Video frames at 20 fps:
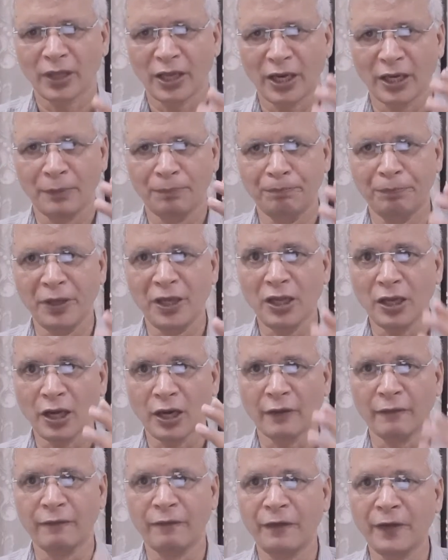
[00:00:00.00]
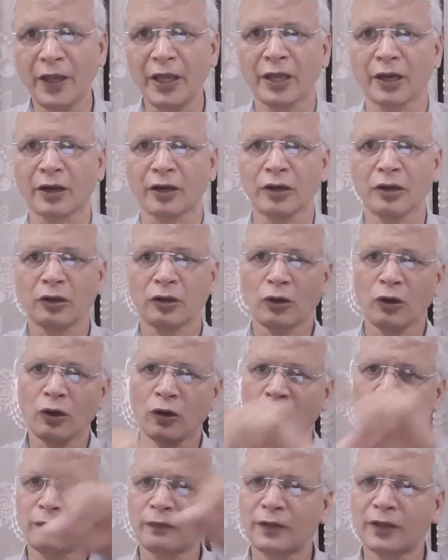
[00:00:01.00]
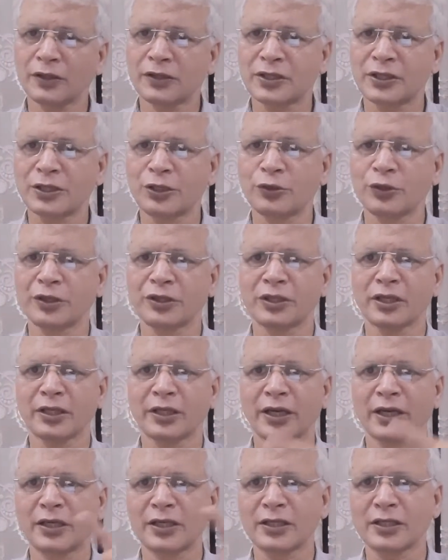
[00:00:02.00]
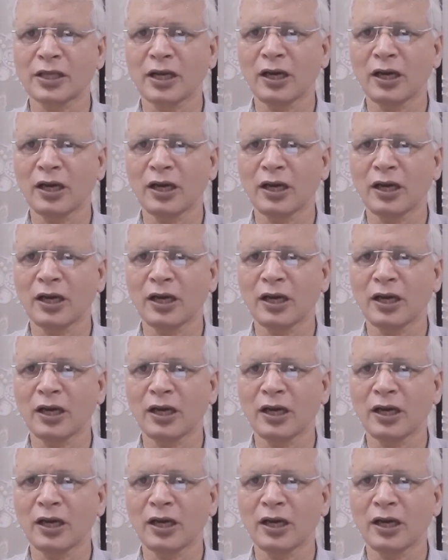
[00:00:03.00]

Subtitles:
and be aware of the situation that is